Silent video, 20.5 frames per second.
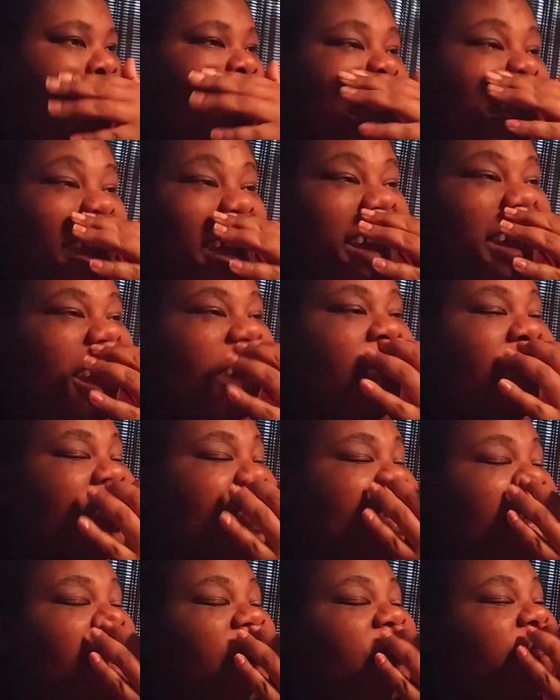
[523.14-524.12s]
Yeah, he
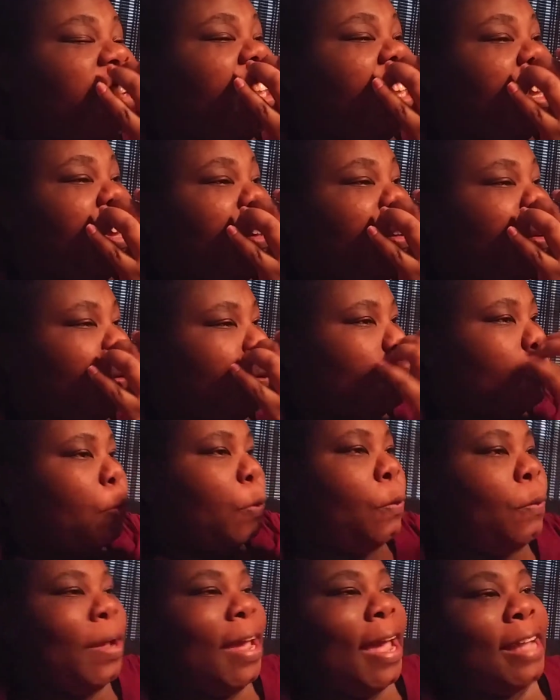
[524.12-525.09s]
was there for you
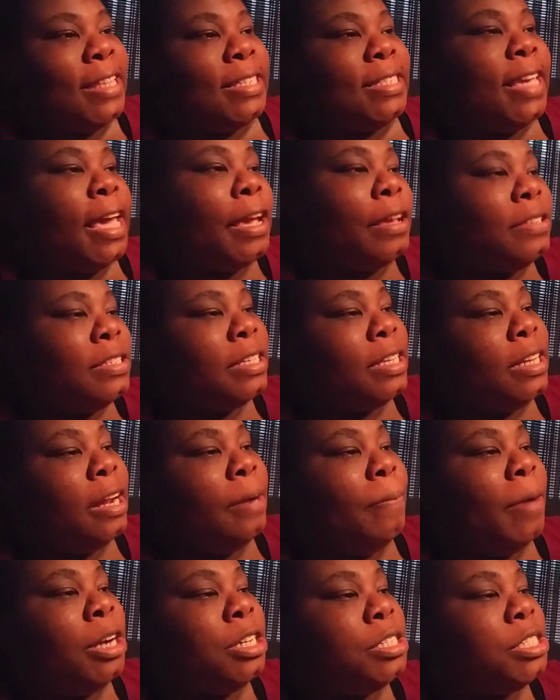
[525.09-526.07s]
when we had to take you to the
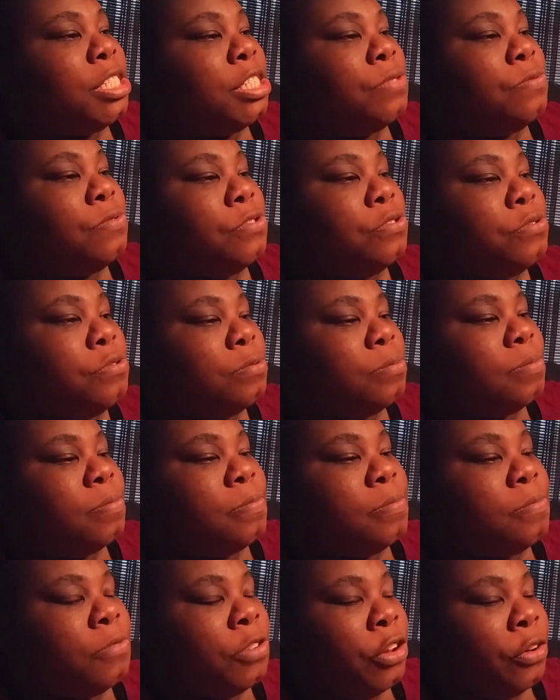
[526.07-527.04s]
emergency room
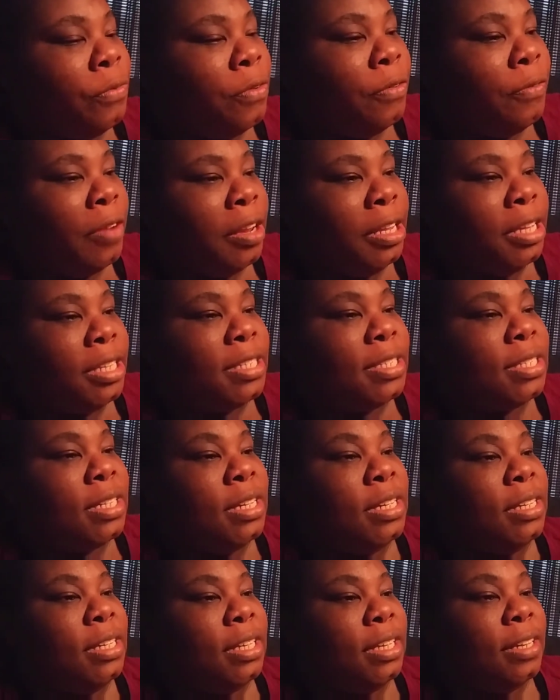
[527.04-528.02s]
when yeah. you were really
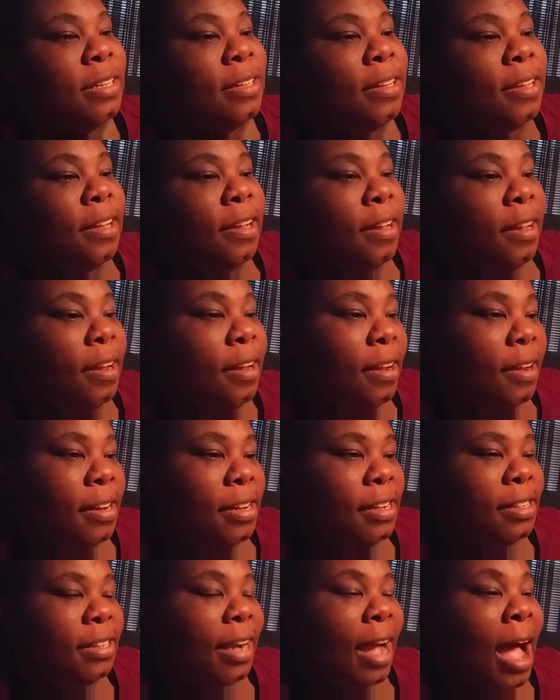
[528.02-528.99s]
sick.
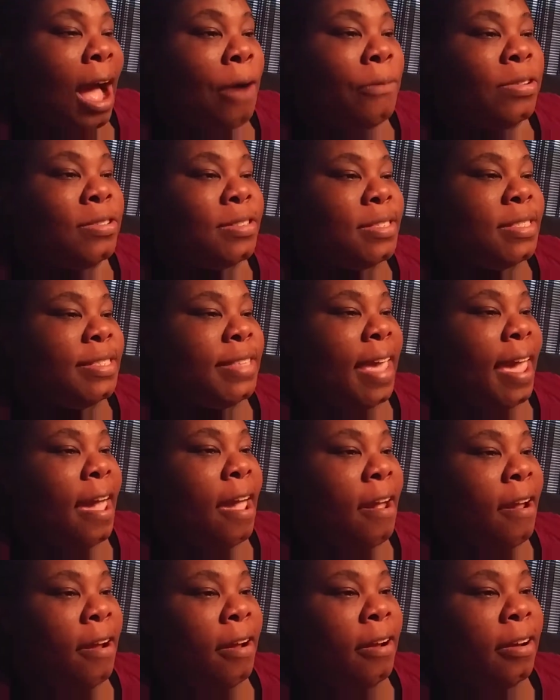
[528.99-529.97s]
Yeah. God was
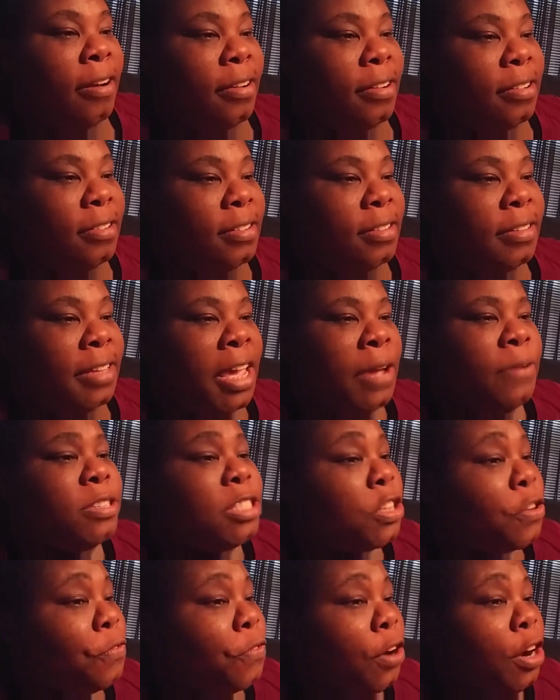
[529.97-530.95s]
there. He
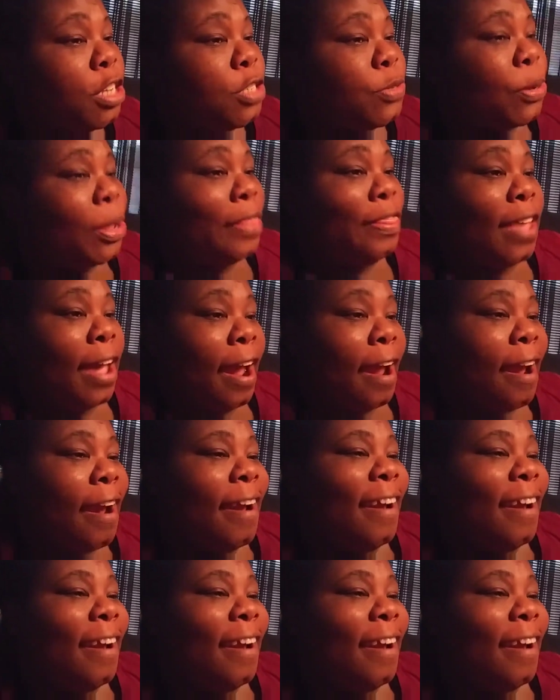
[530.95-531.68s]
was the first one there.